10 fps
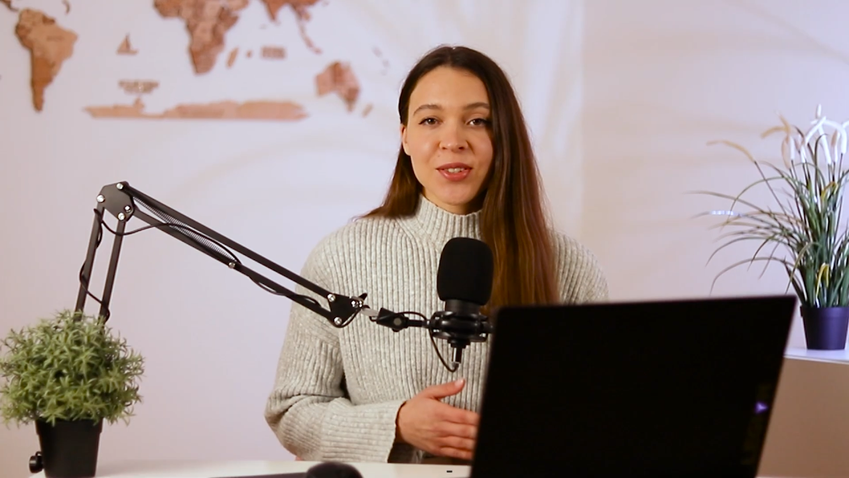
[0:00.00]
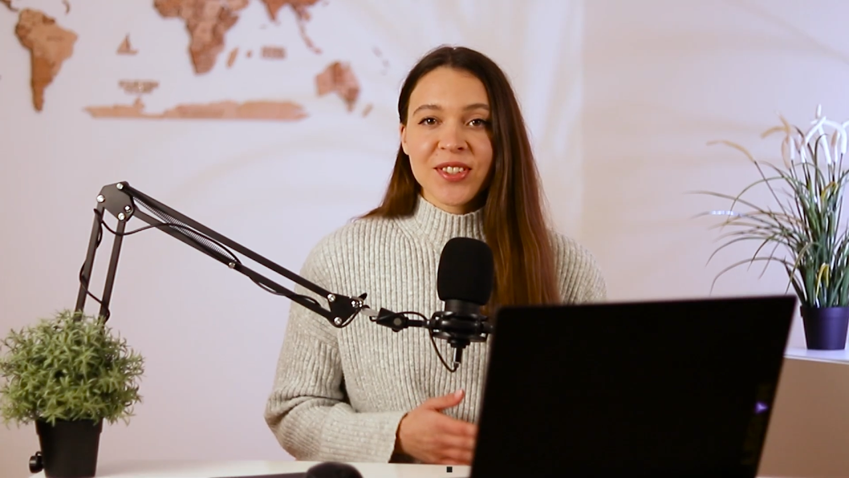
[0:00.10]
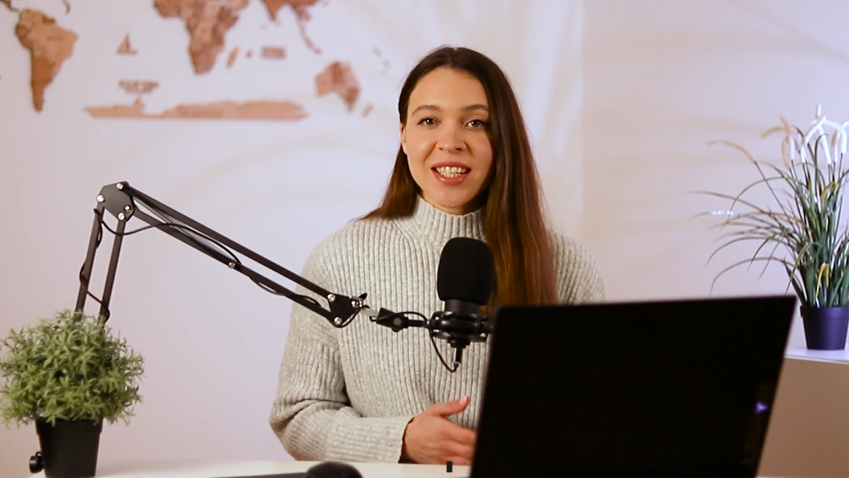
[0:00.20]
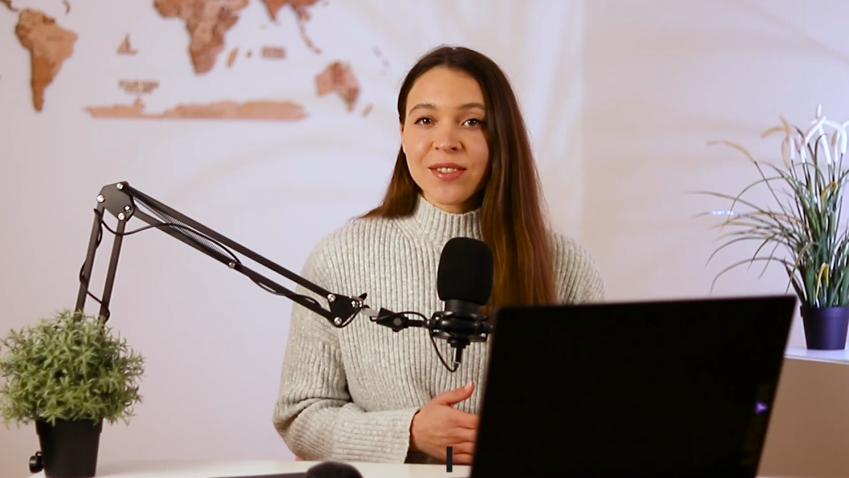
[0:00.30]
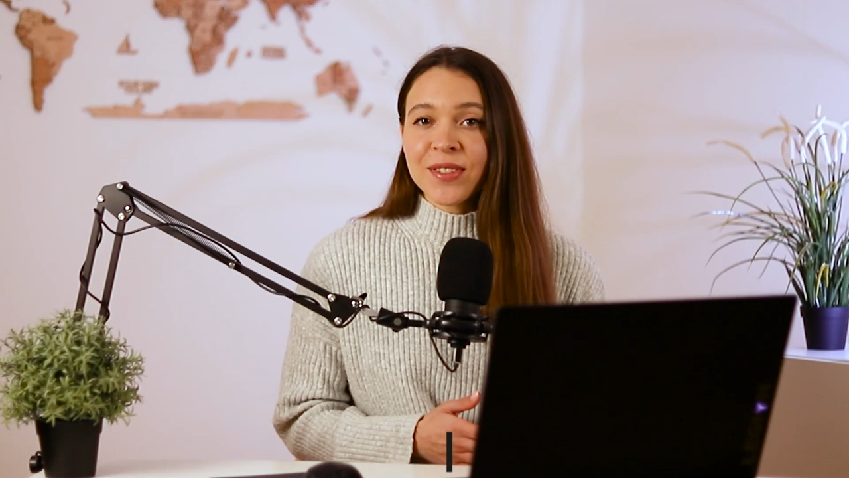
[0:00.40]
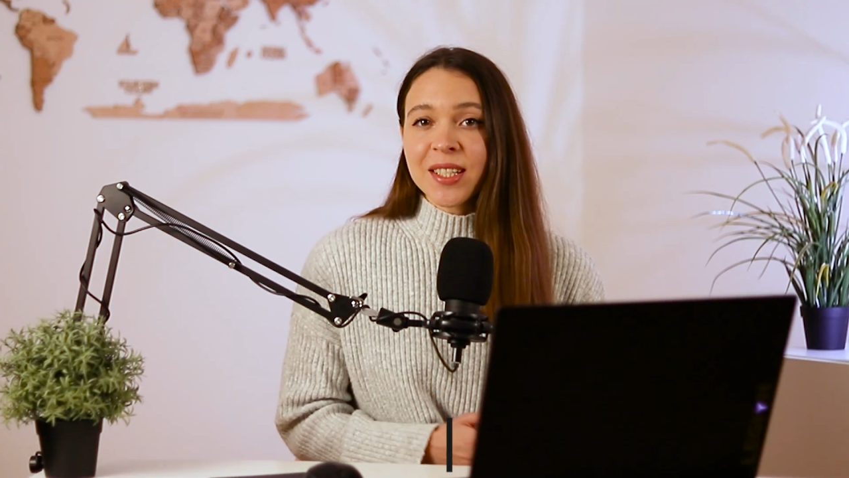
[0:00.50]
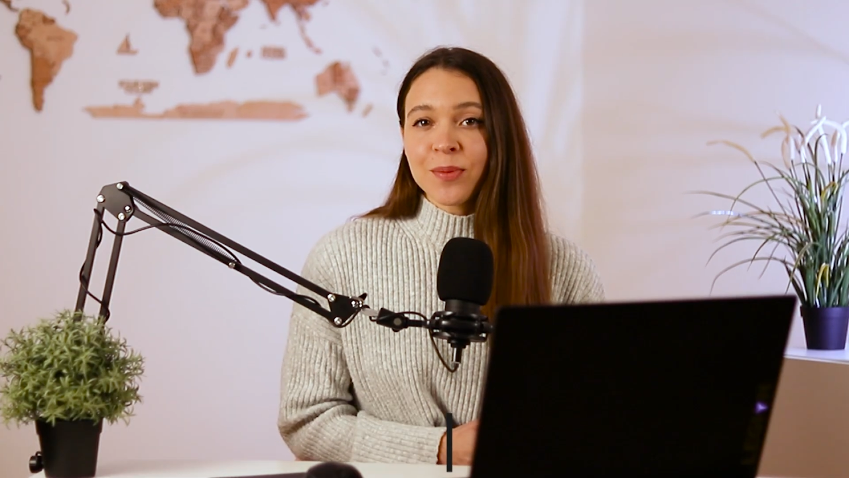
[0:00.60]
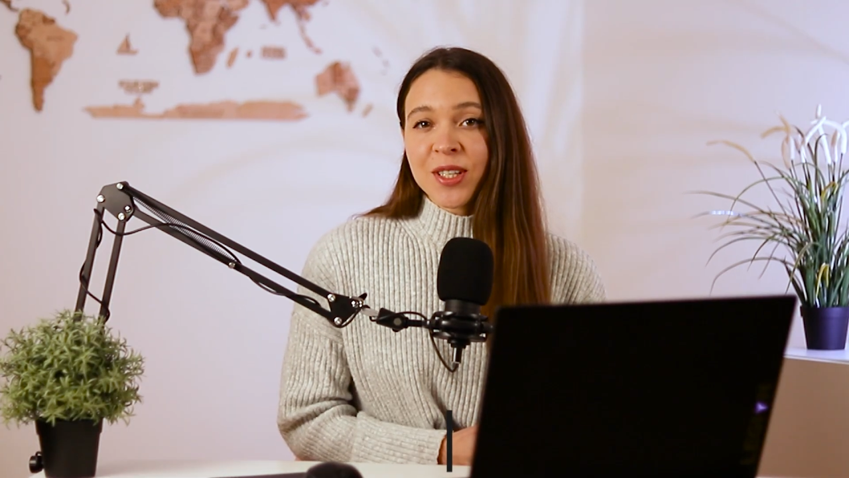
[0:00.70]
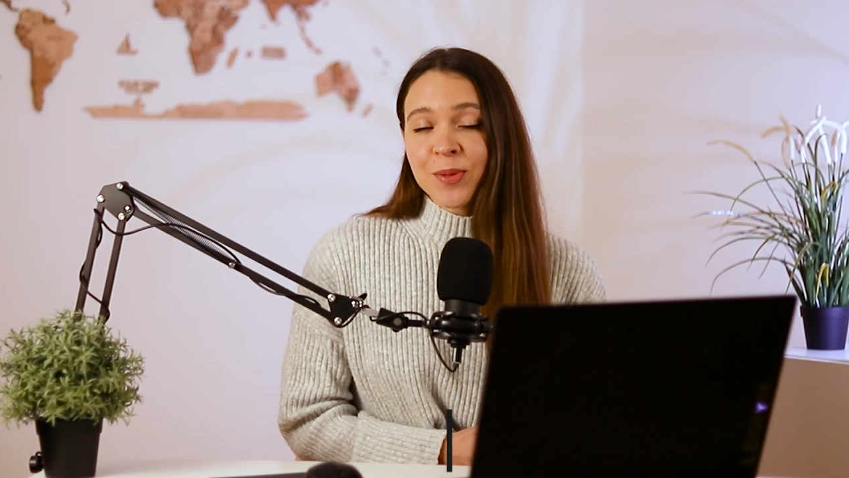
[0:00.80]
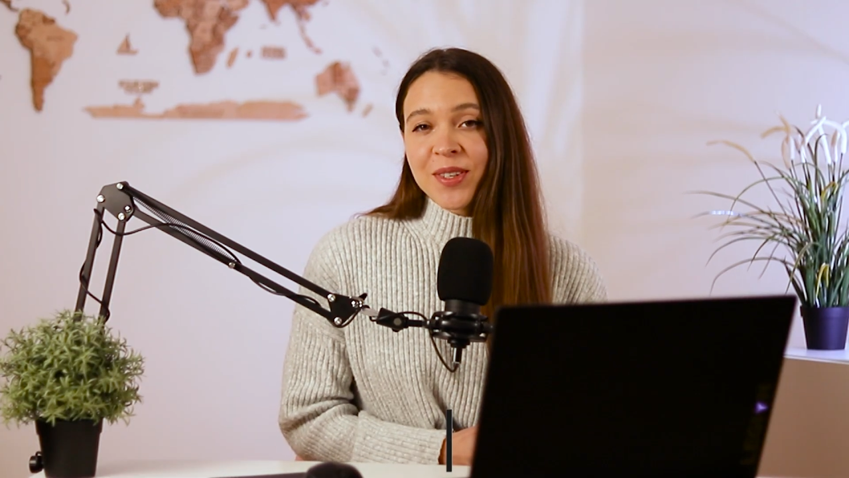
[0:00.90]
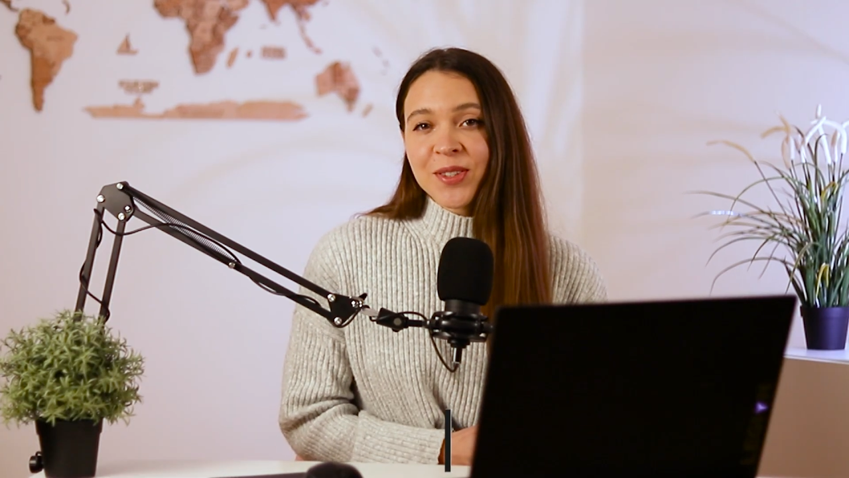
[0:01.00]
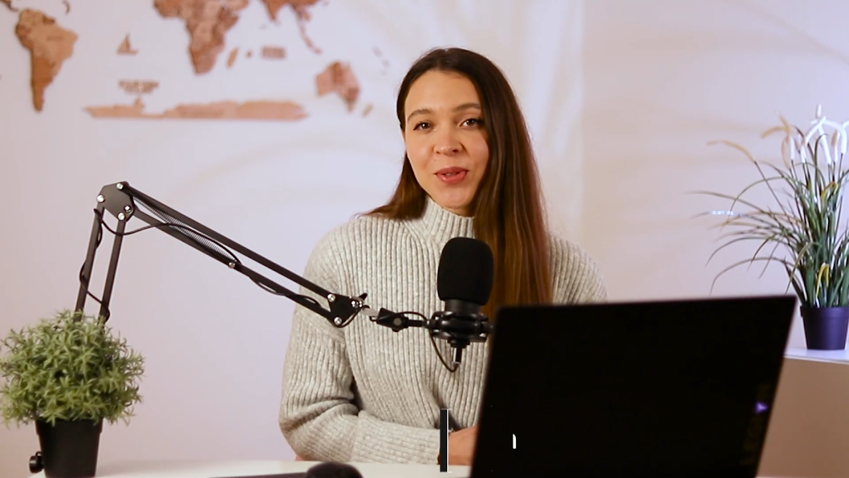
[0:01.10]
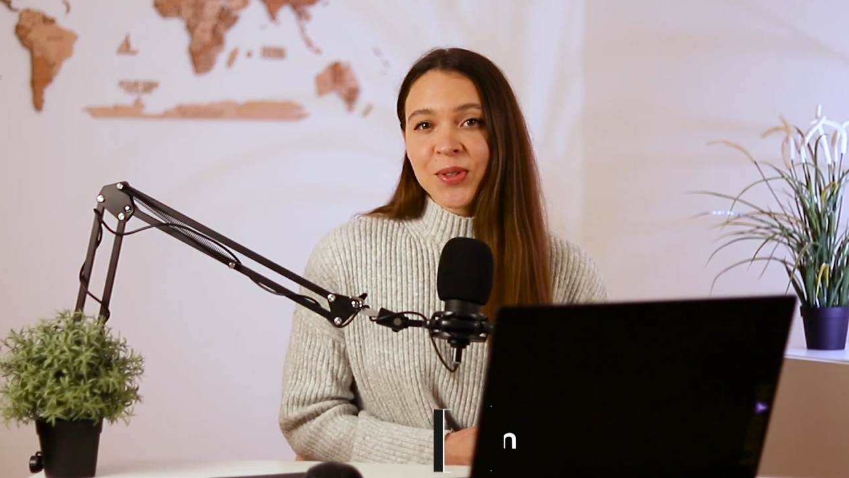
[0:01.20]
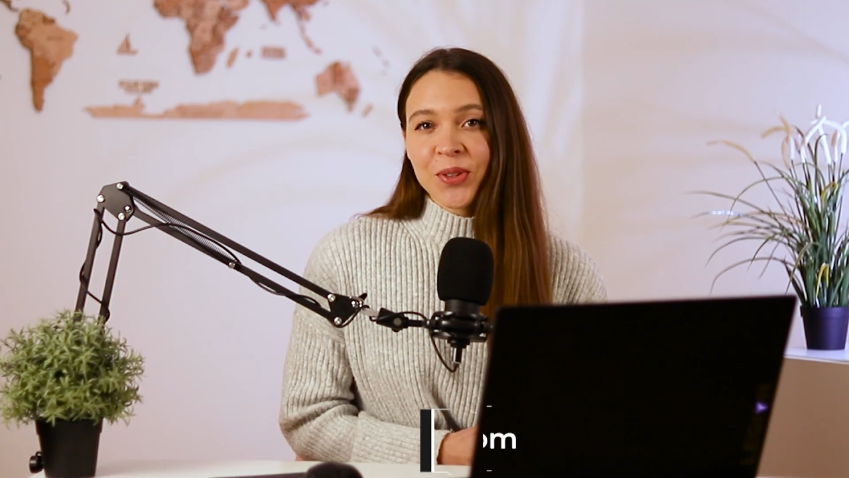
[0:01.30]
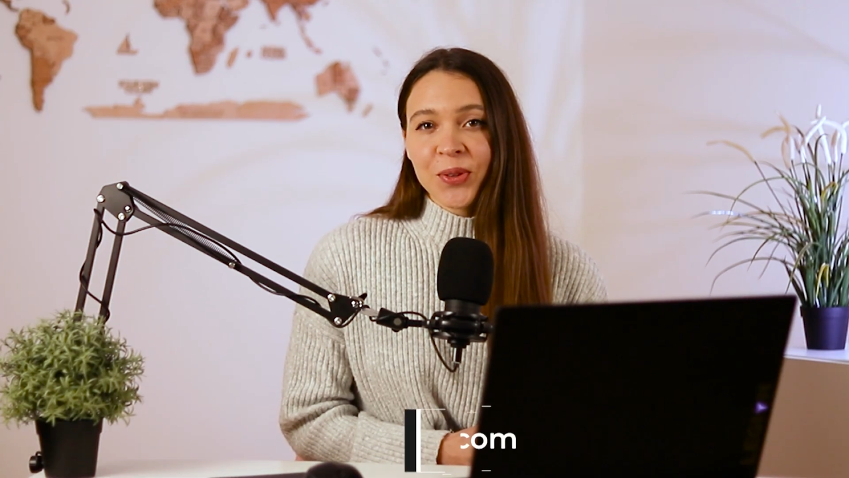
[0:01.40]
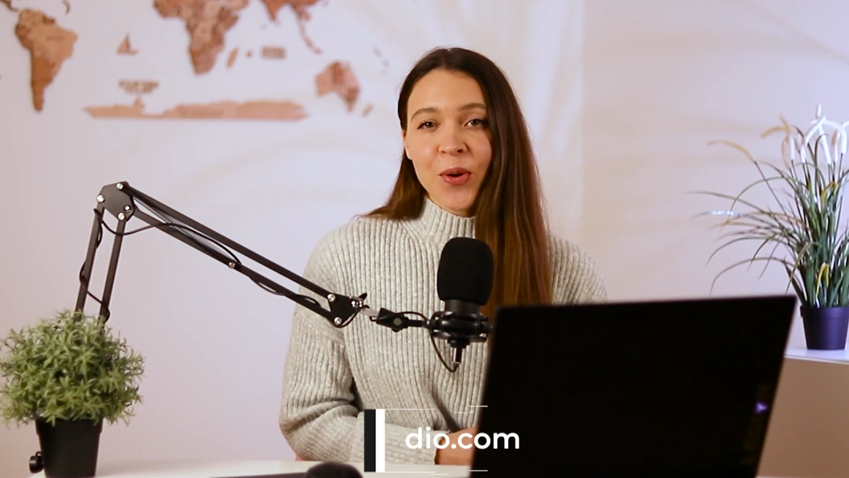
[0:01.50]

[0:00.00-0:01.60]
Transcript: So just visit my space studio dot